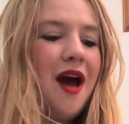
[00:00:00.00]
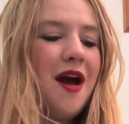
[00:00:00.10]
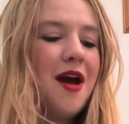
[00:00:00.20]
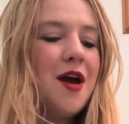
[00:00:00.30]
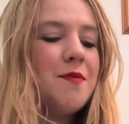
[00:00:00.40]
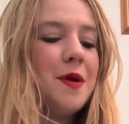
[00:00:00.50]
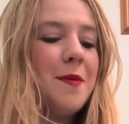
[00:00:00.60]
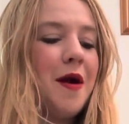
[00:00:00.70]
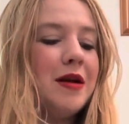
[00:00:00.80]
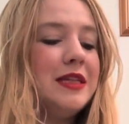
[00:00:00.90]
but
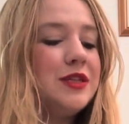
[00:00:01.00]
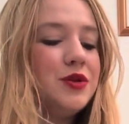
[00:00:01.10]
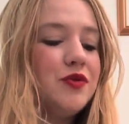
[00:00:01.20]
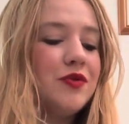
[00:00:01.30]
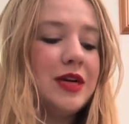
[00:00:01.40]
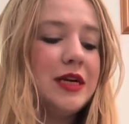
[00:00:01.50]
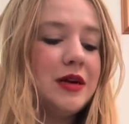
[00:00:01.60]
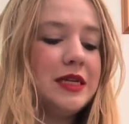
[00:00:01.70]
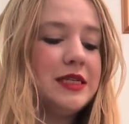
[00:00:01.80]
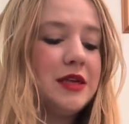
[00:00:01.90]
apparently they do a really
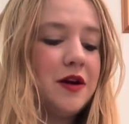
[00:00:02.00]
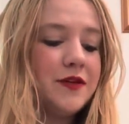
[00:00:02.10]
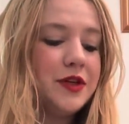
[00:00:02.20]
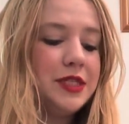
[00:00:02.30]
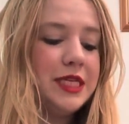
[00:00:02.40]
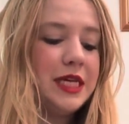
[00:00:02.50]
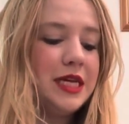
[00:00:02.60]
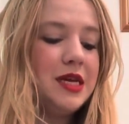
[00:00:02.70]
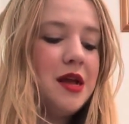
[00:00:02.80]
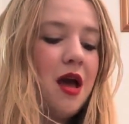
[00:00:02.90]
nice afternoon
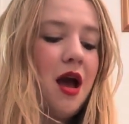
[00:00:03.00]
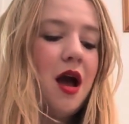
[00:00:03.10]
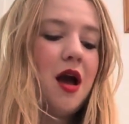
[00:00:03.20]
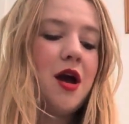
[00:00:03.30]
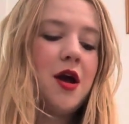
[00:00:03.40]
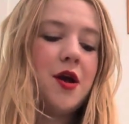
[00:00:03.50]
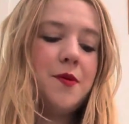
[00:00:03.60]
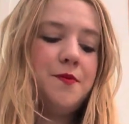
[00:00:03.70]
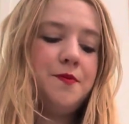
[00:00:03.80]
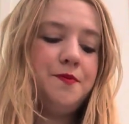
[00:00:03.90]
tea.
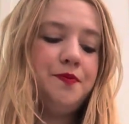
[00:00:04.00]
And